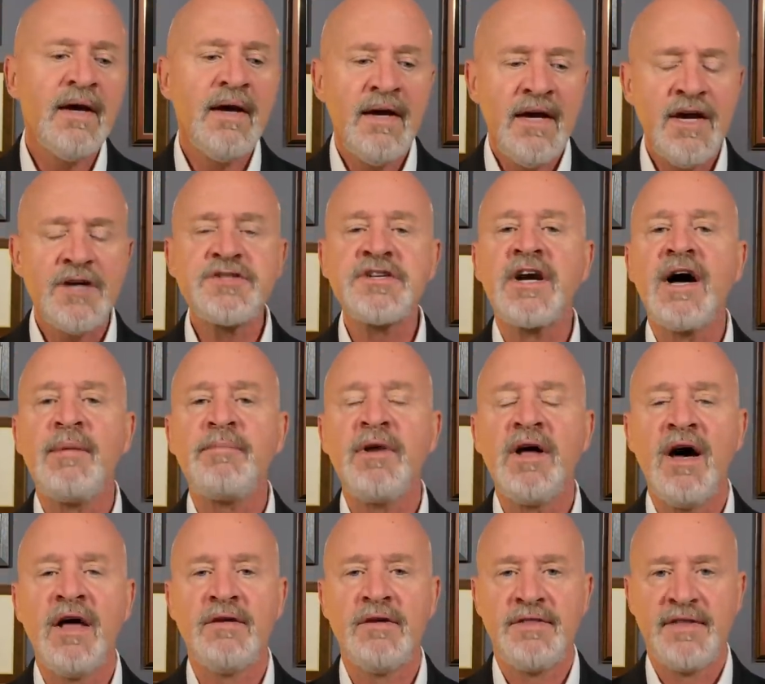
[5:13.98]
Here's a couple
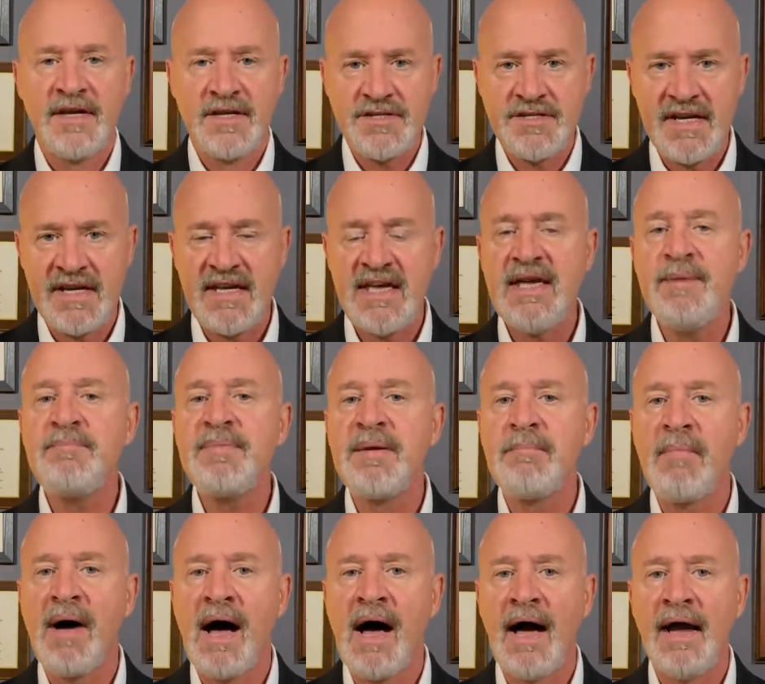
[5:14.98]
of other things to keep in
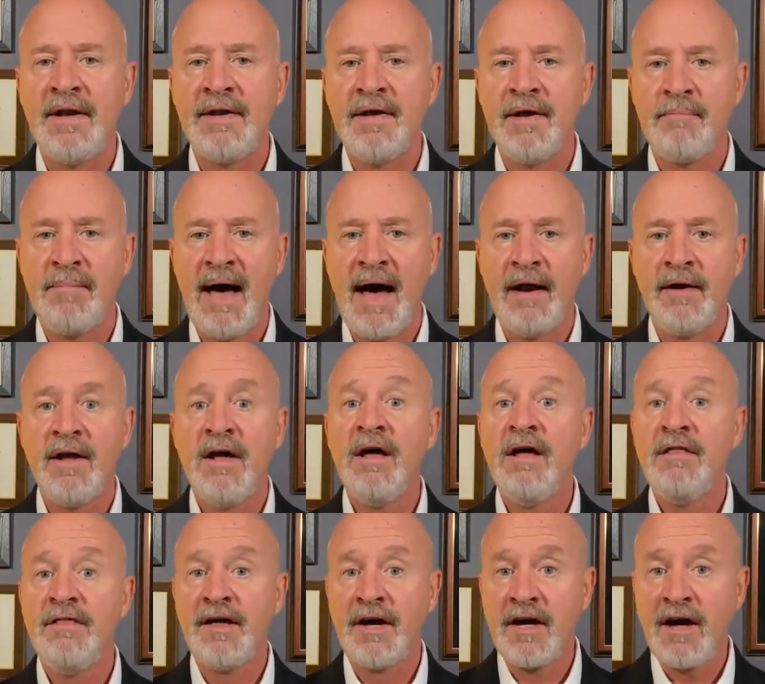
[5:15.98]
mind about
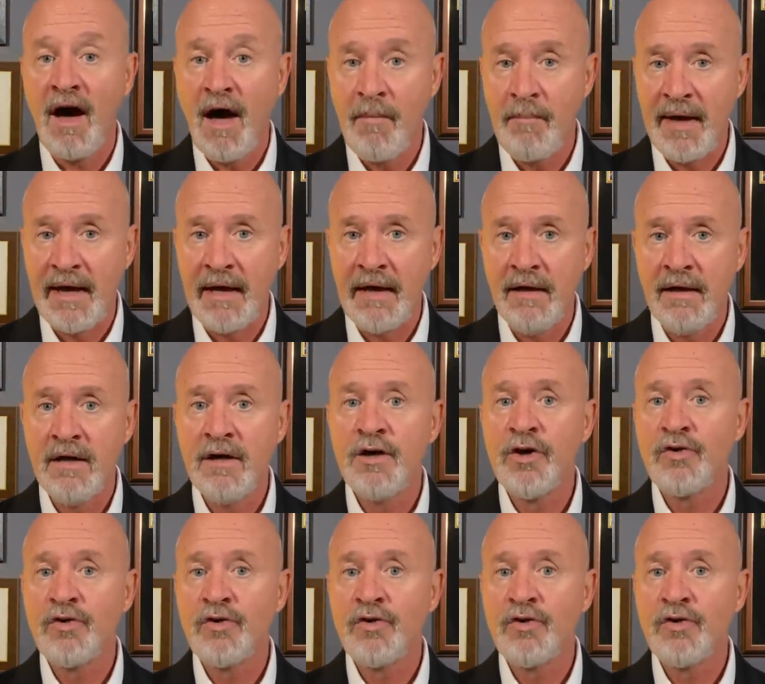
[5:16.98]
the coming